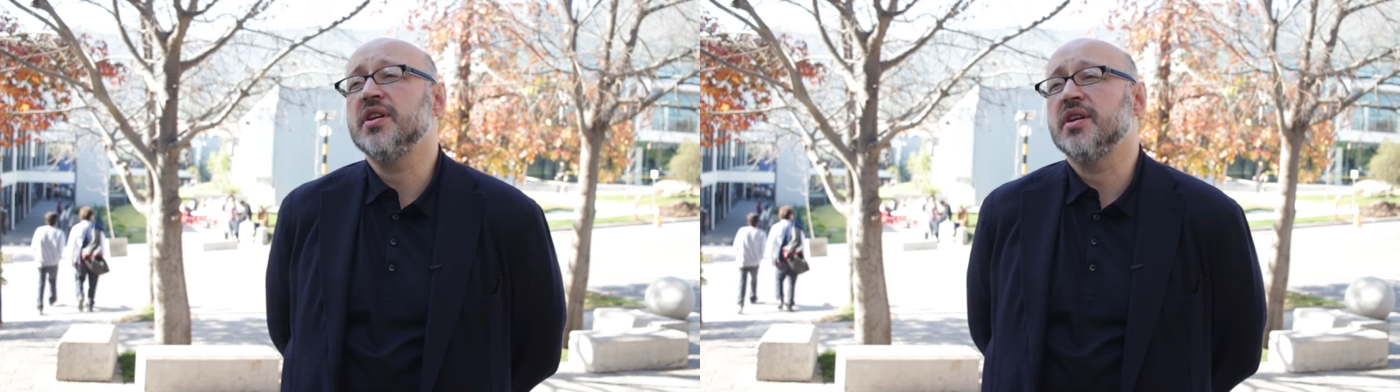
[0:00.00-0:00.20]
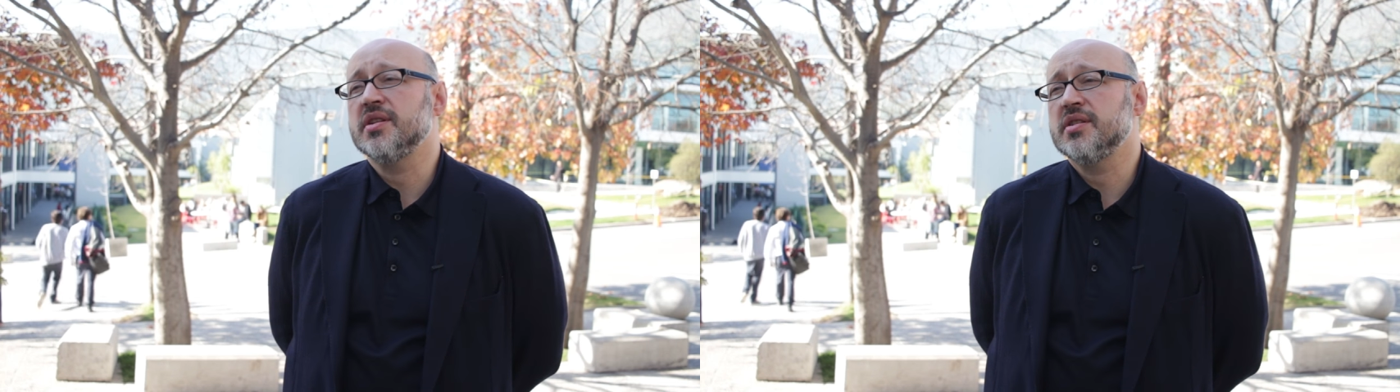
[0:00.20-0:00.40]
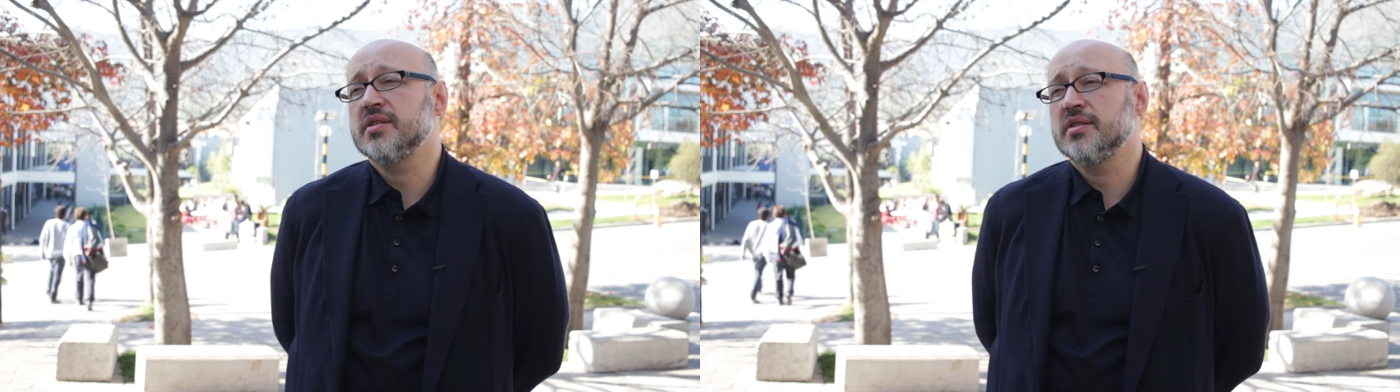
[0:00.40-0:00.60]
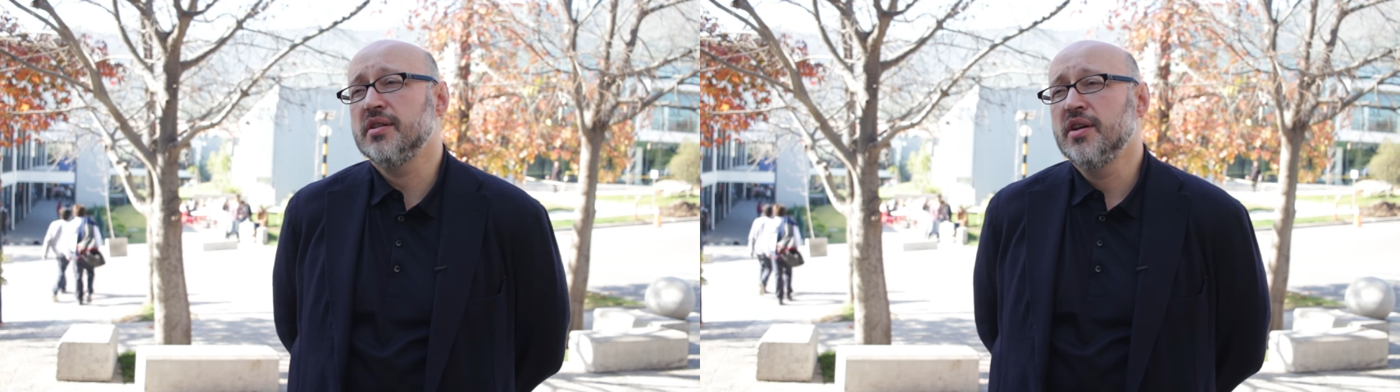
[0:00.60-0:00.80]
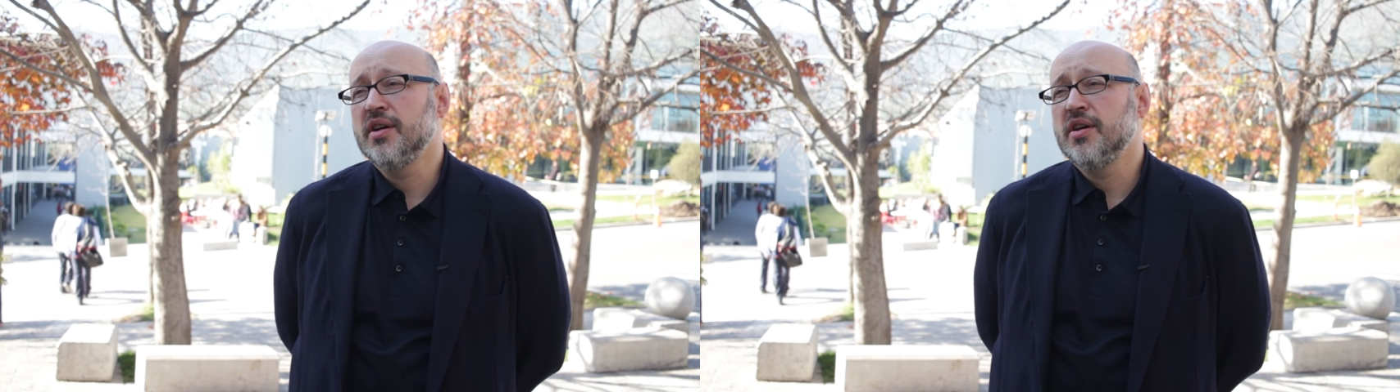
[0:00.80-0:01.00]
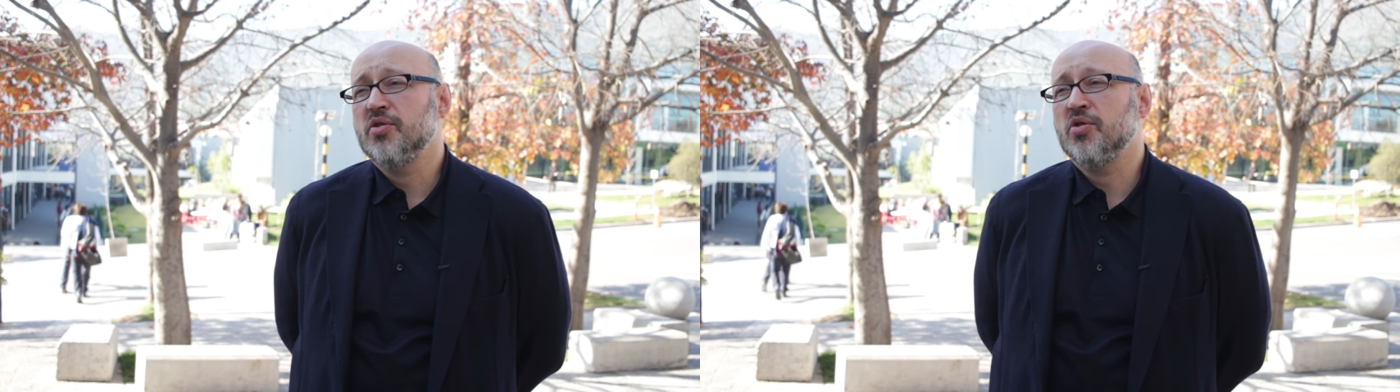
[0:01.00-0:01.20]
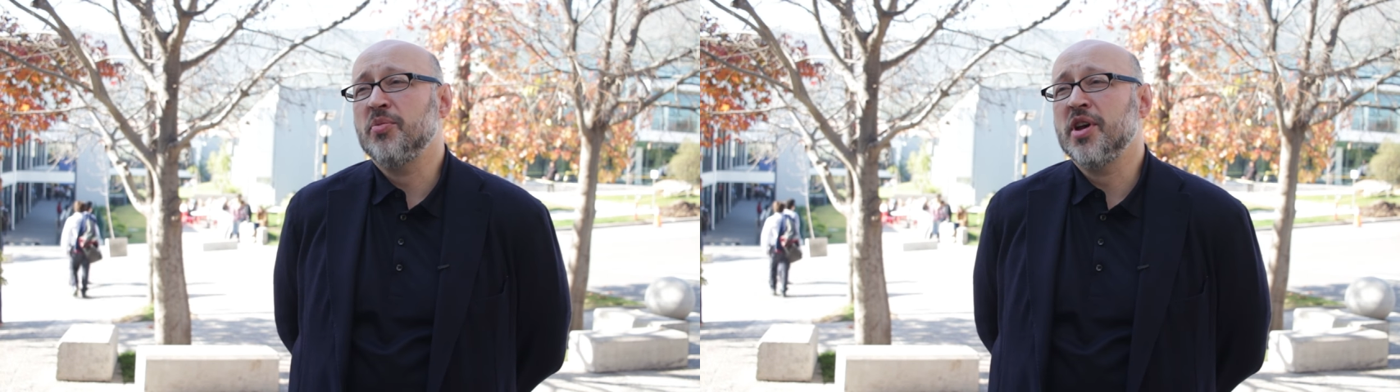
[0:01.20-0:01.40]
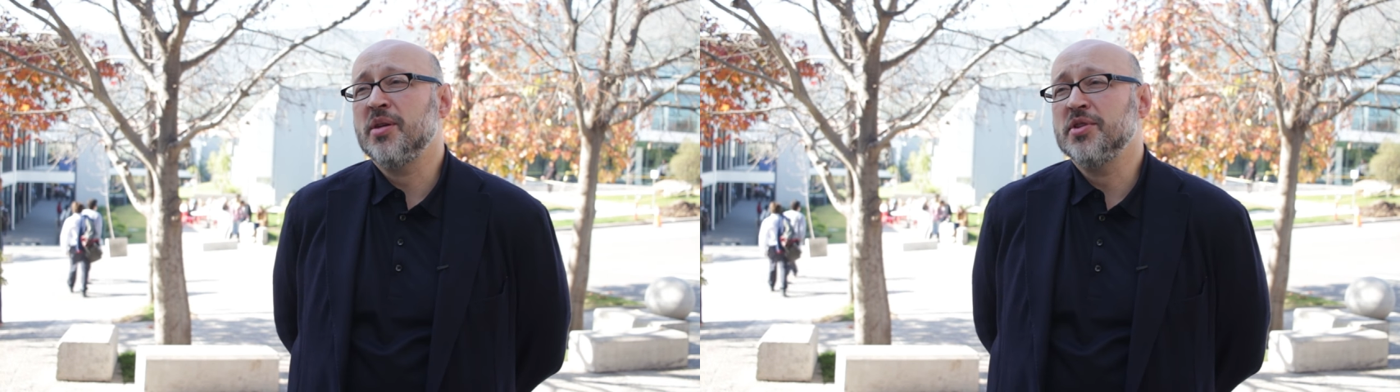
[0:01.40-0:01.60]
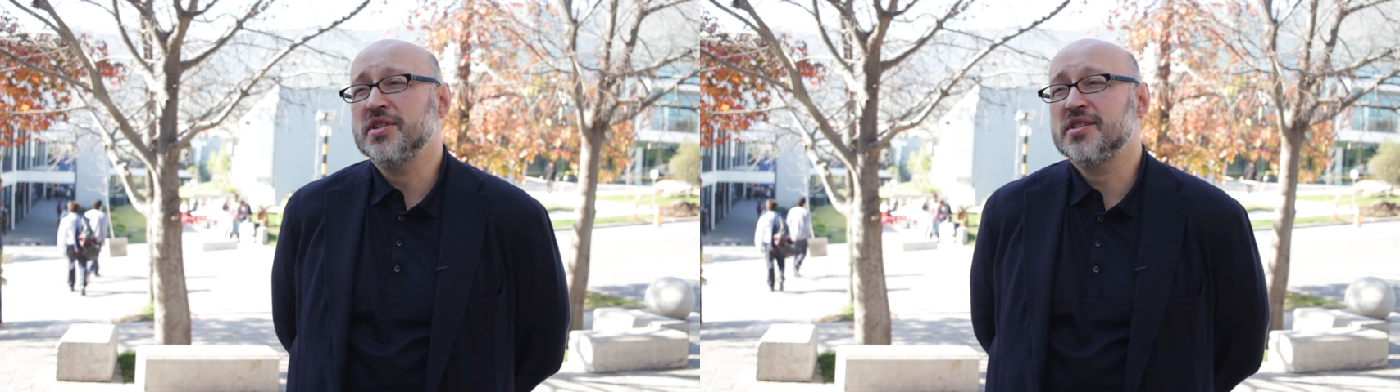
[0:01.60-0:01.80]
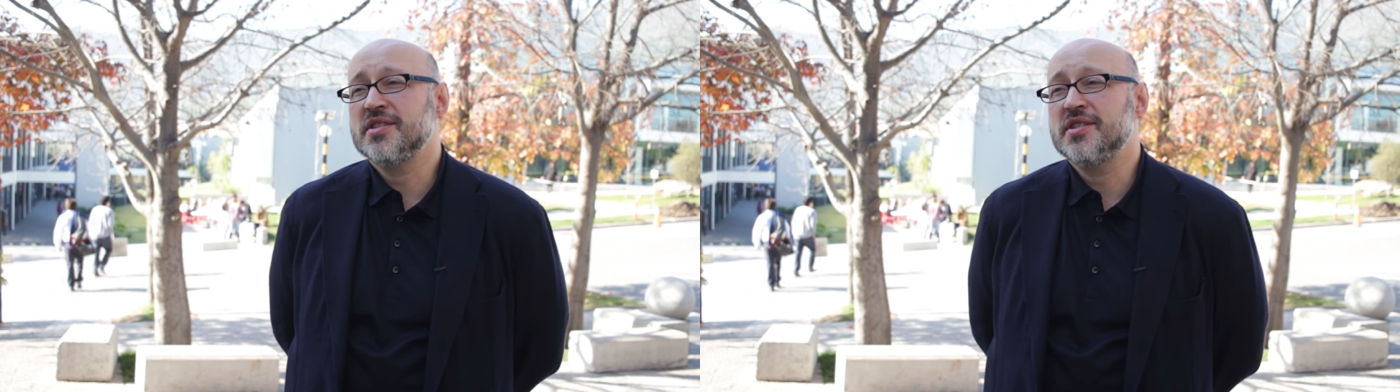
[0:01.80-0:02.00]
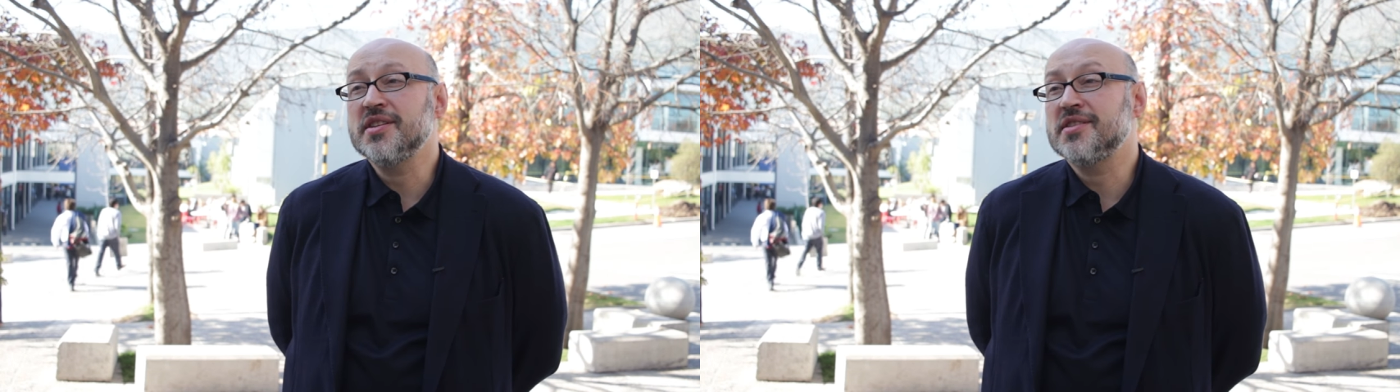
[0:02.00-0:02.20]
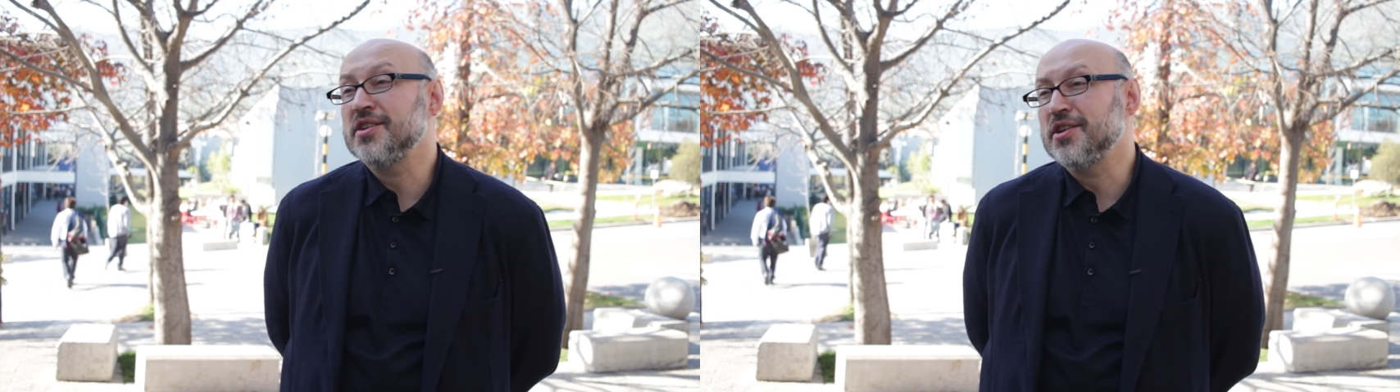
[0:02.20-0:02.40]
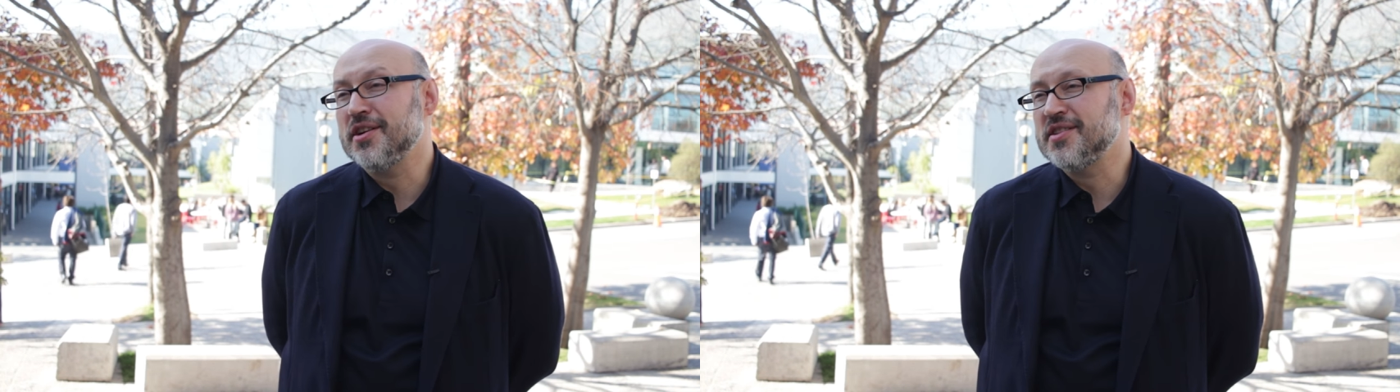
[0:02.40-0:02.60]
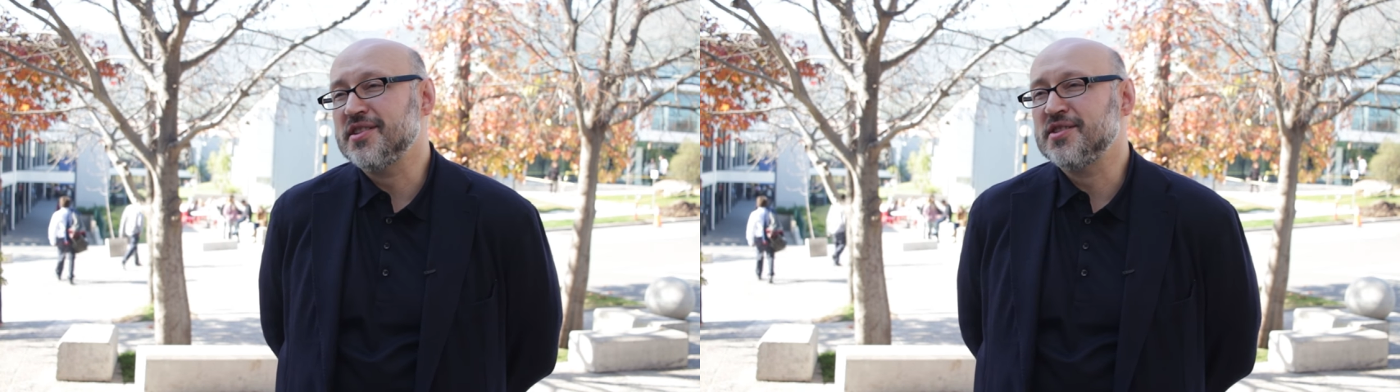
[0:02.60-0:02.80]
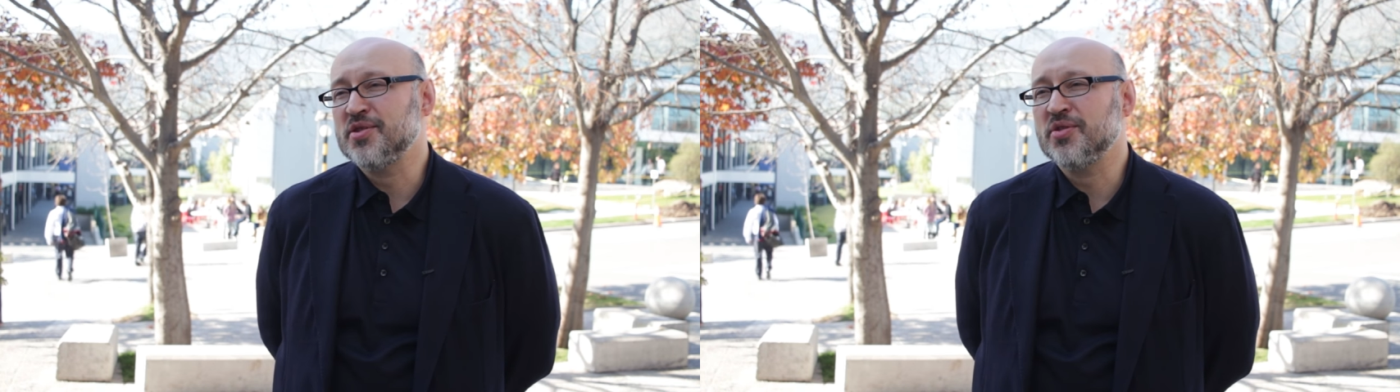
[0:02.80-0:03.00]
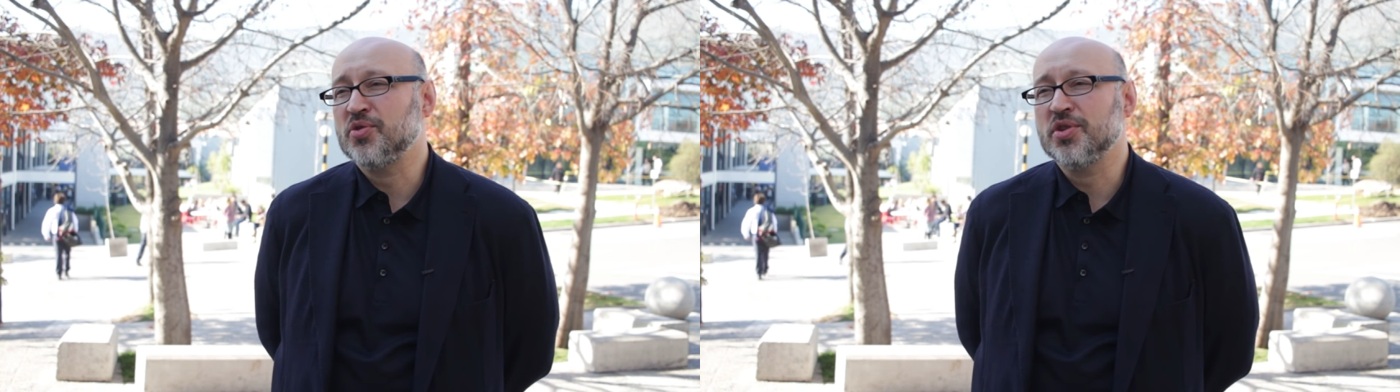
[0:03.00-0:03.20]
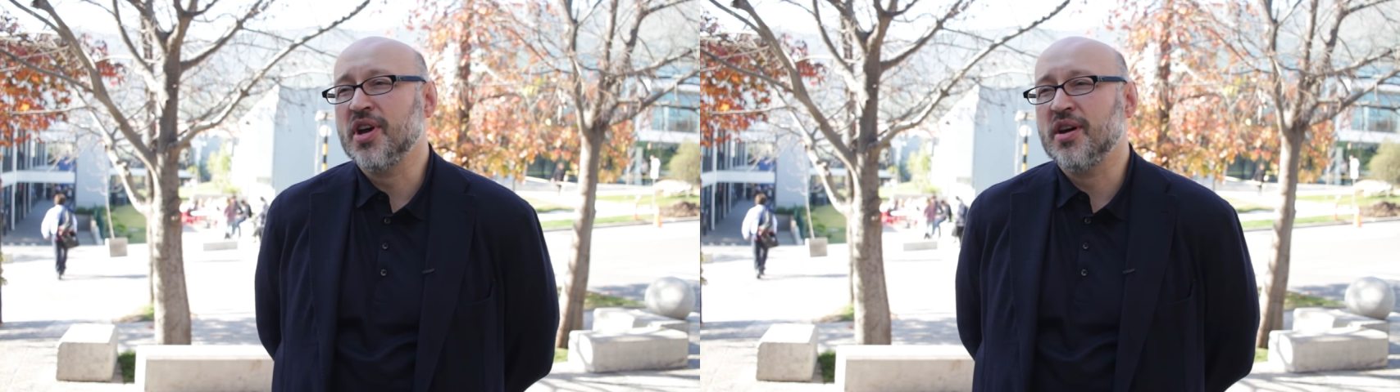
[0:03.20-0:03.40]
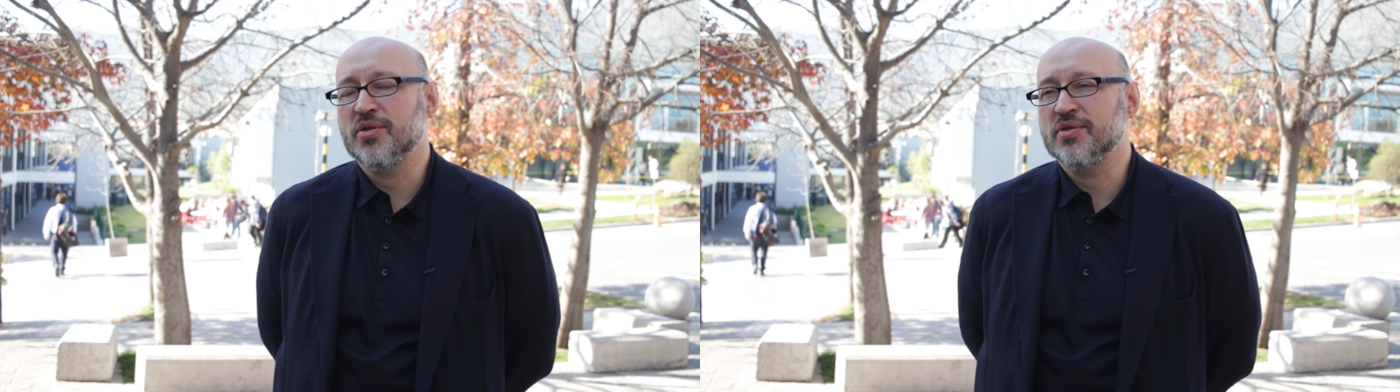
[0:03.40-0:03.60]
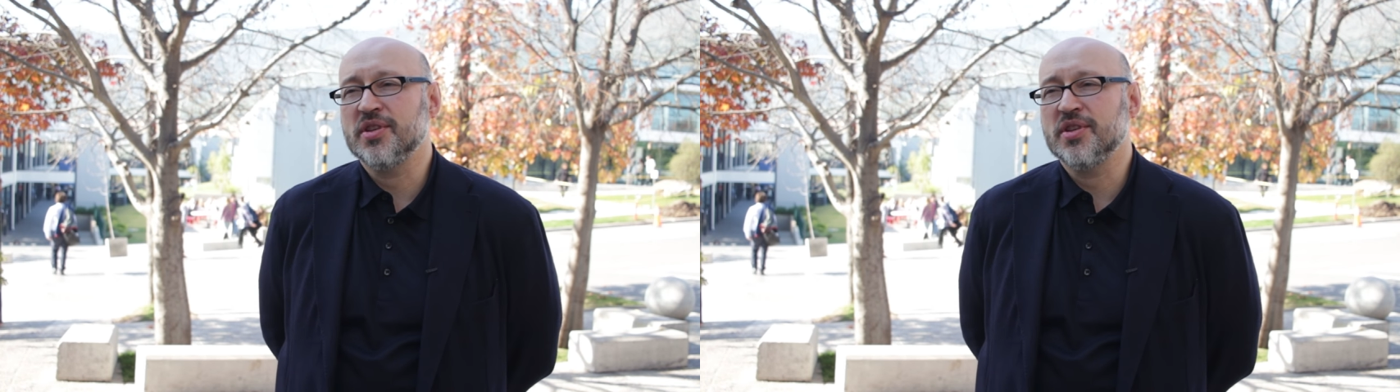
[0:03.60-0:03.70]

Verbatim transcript: years or maybe 60 years. It's not for now.